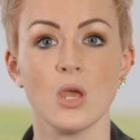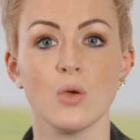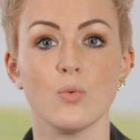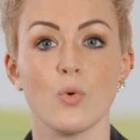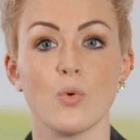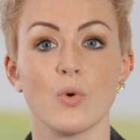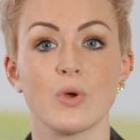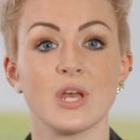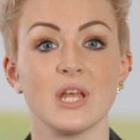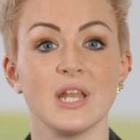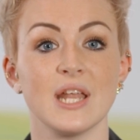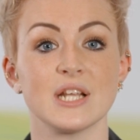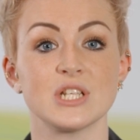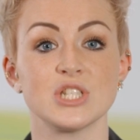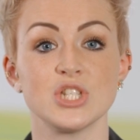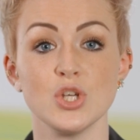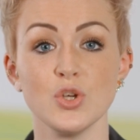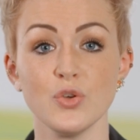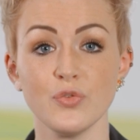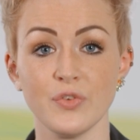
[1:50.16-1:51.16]
we will
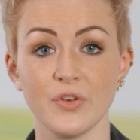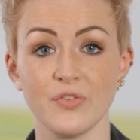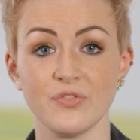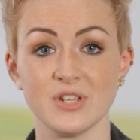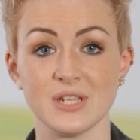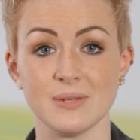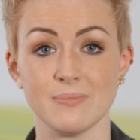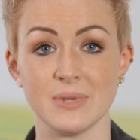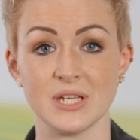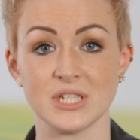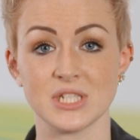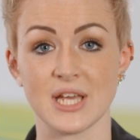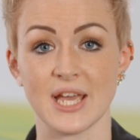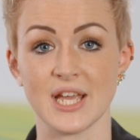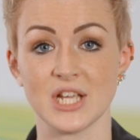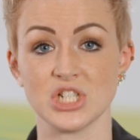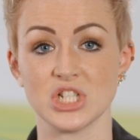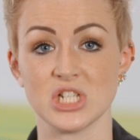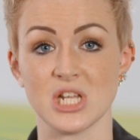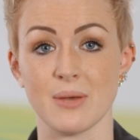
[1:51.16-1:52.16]
connect two 15 metre
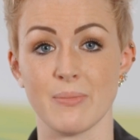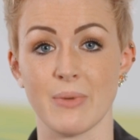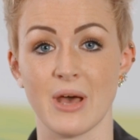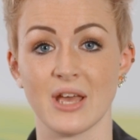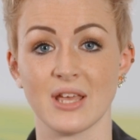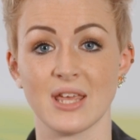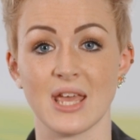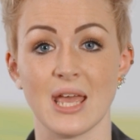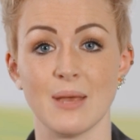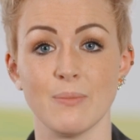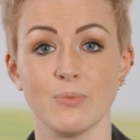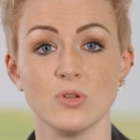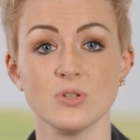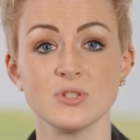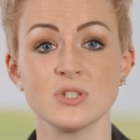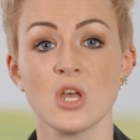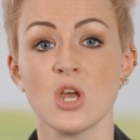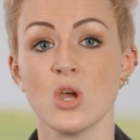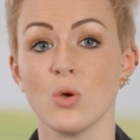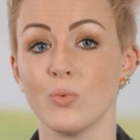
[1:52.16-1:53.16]
HDMI
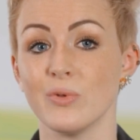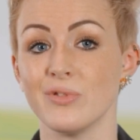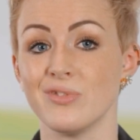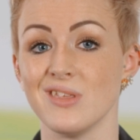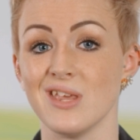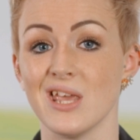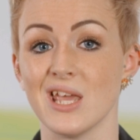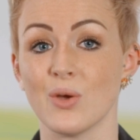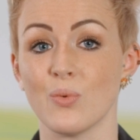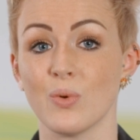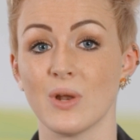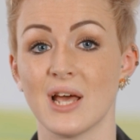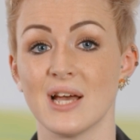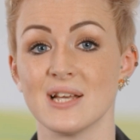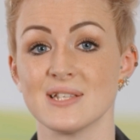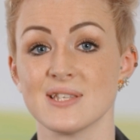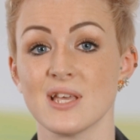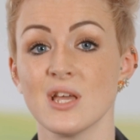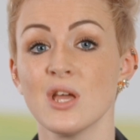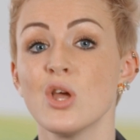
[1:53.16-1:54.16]
cables with the
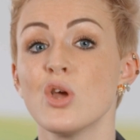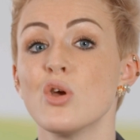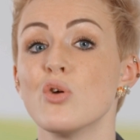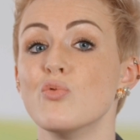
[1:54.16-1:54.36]
Equaliser,